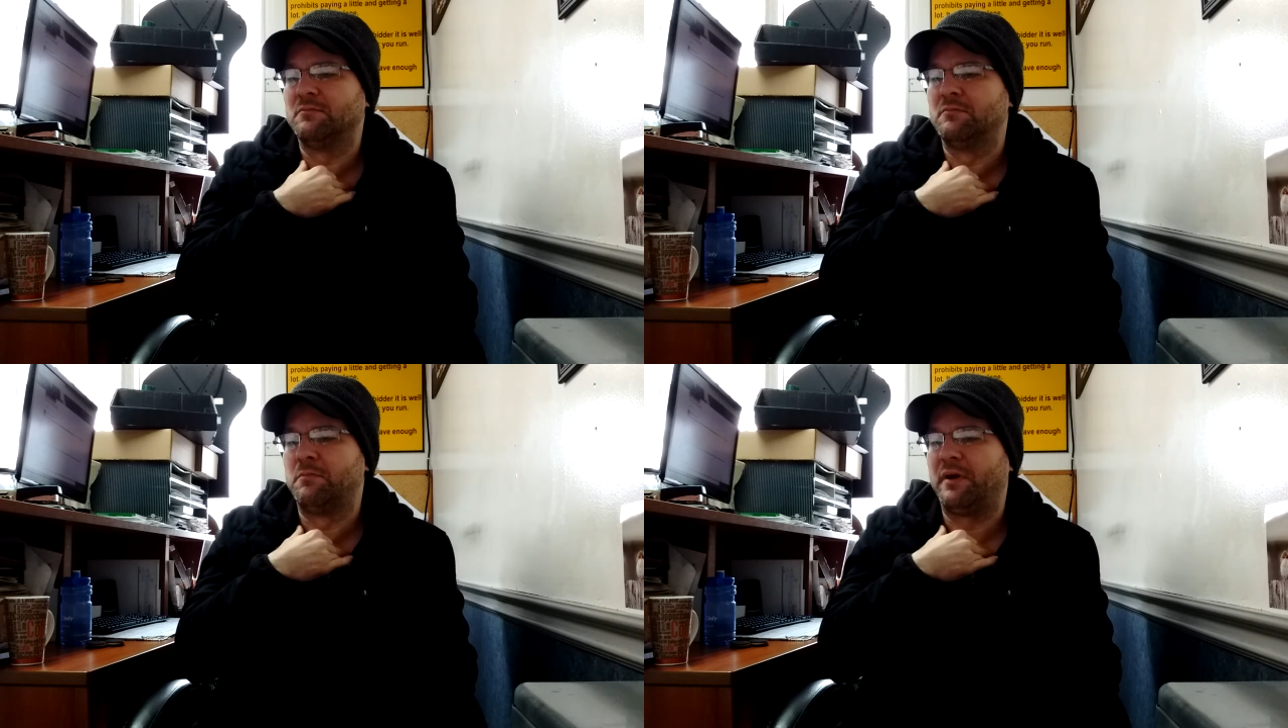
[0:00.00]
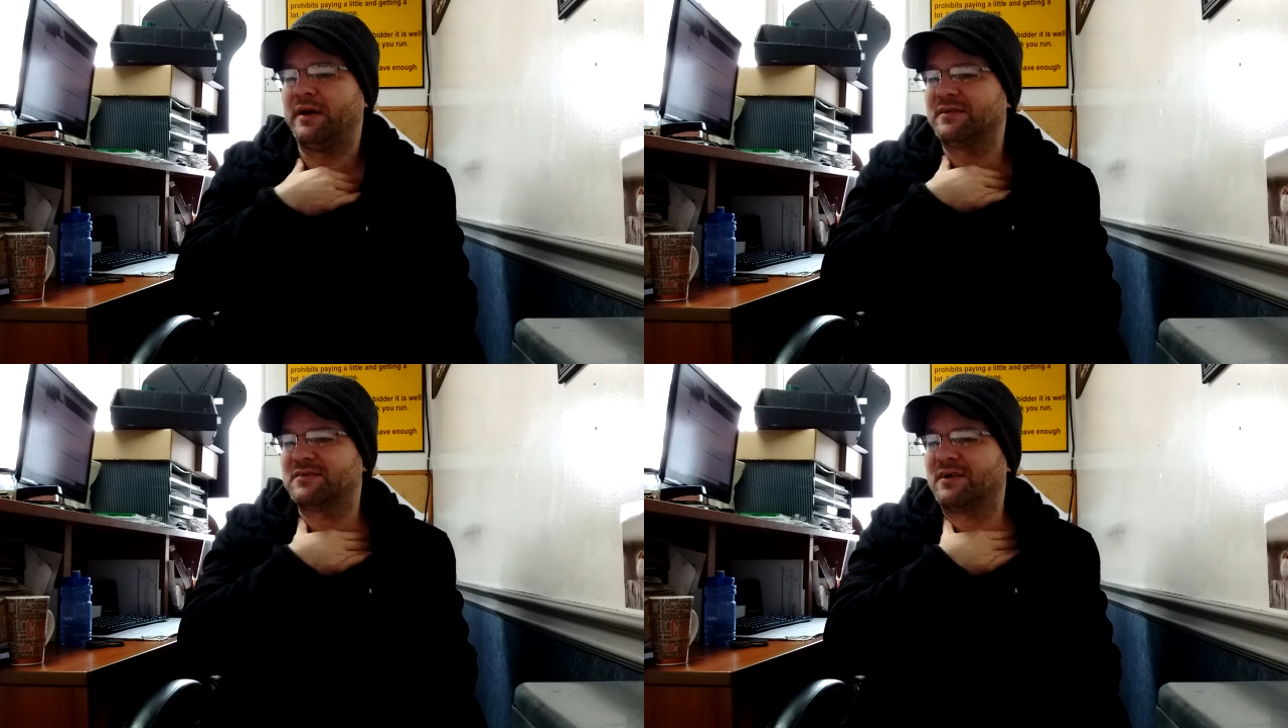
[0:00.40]

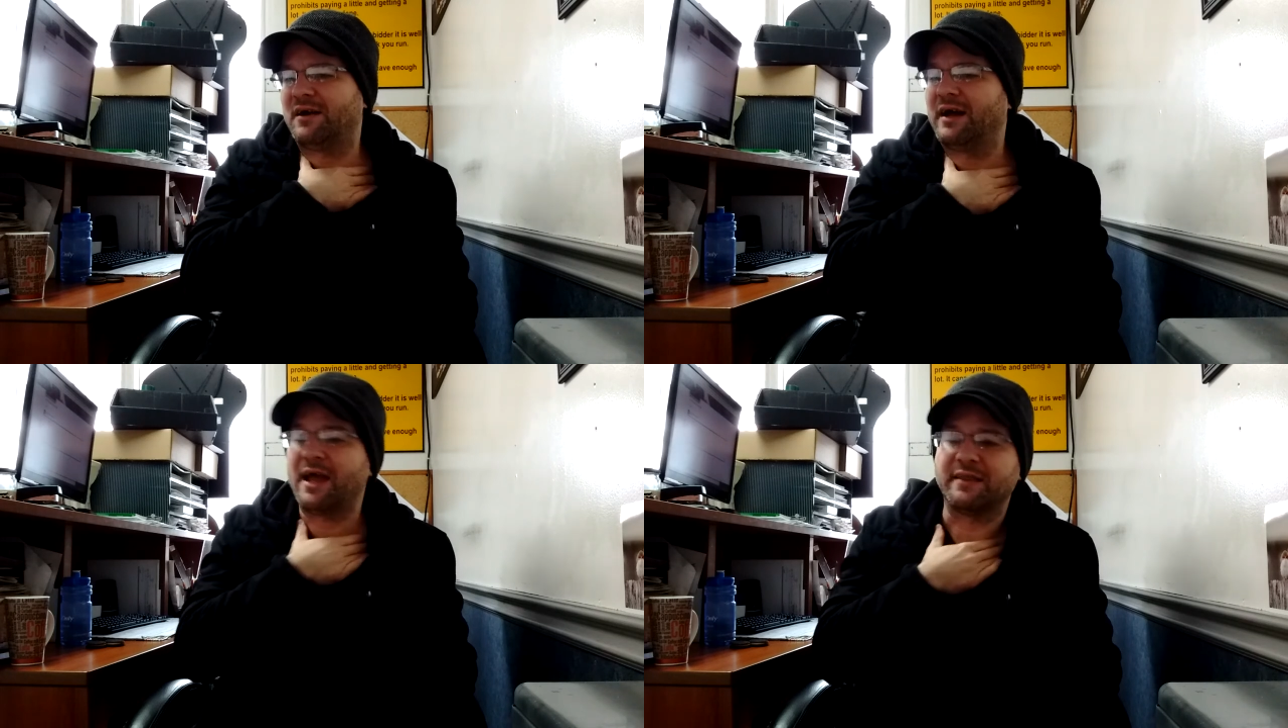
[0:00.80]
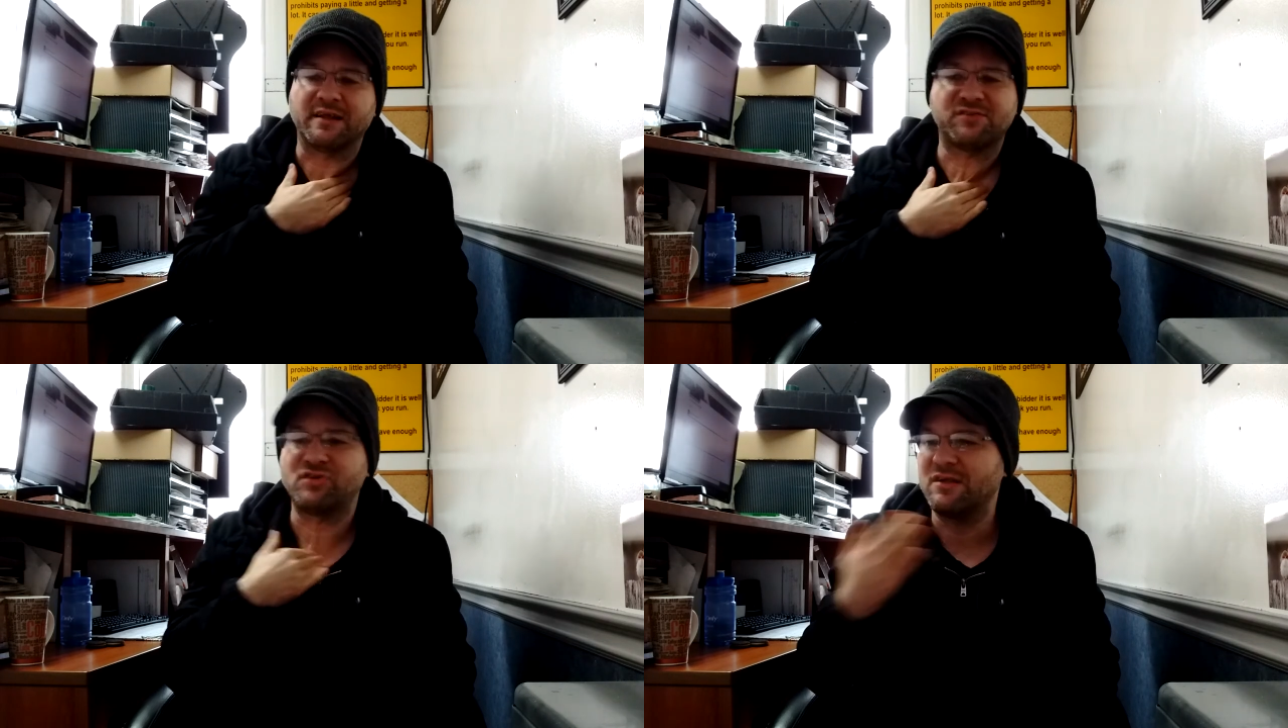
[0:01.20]
But again,
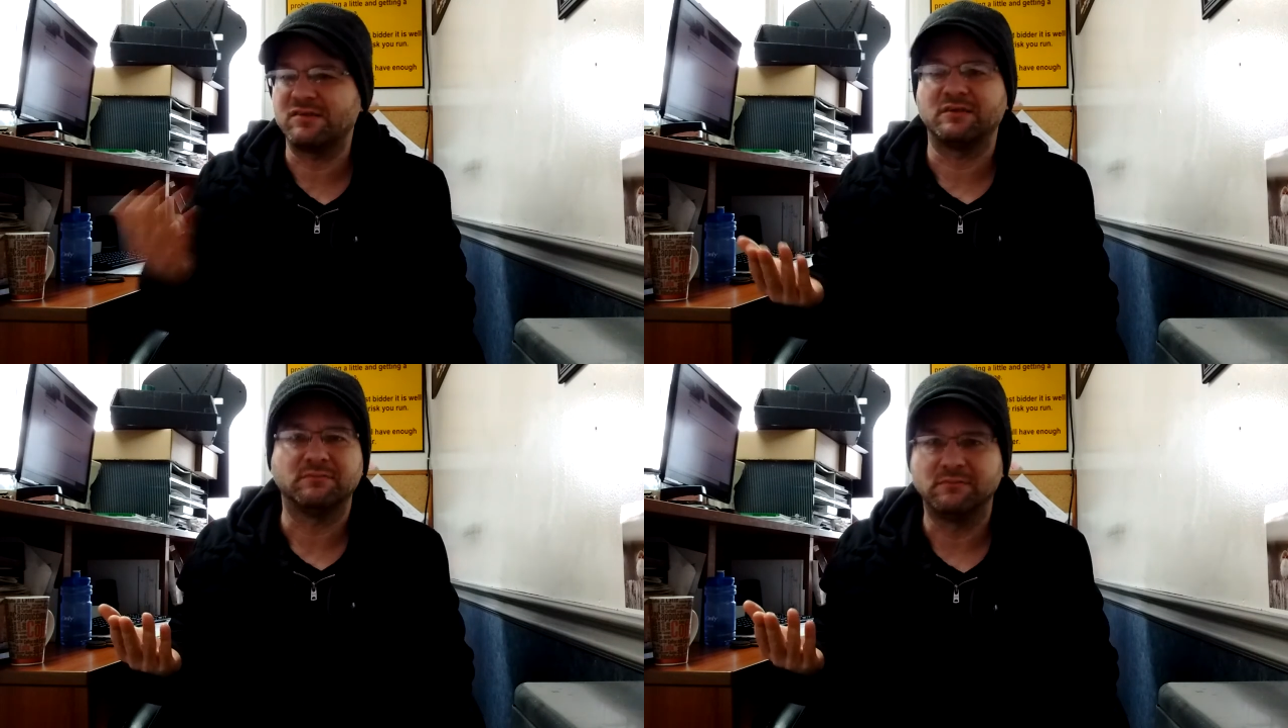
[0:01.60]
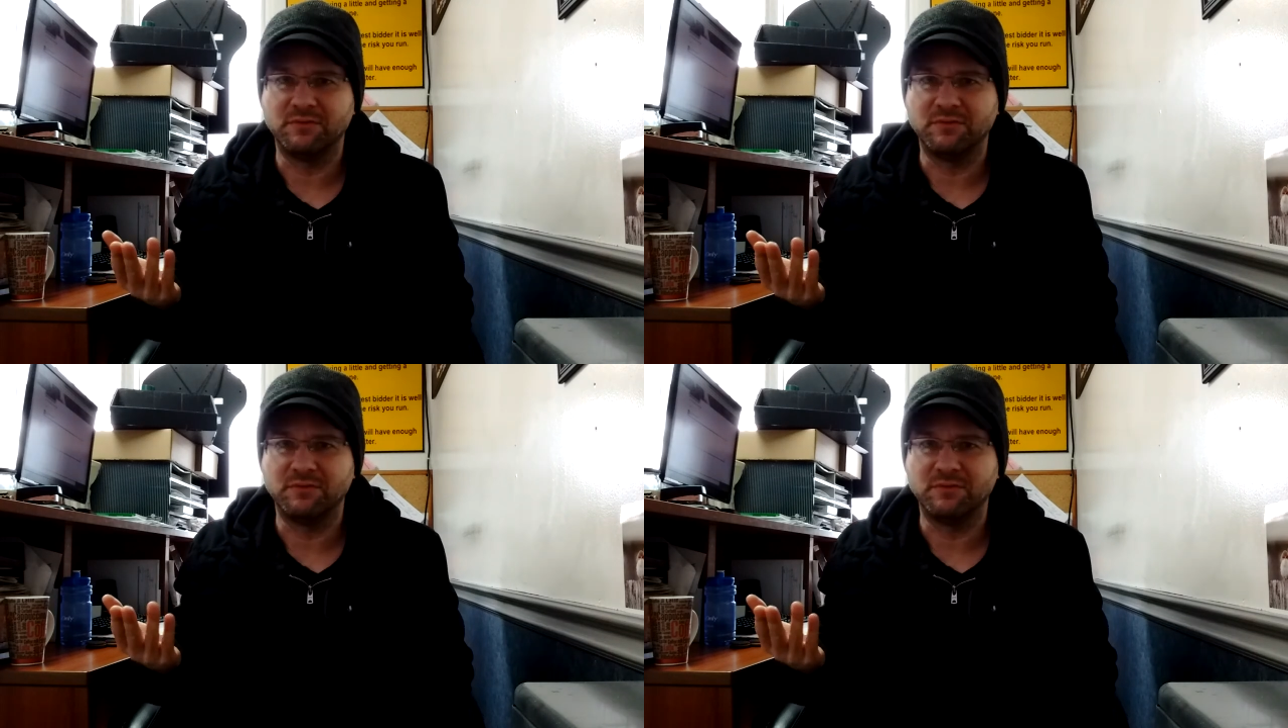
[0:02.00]
that's chasing.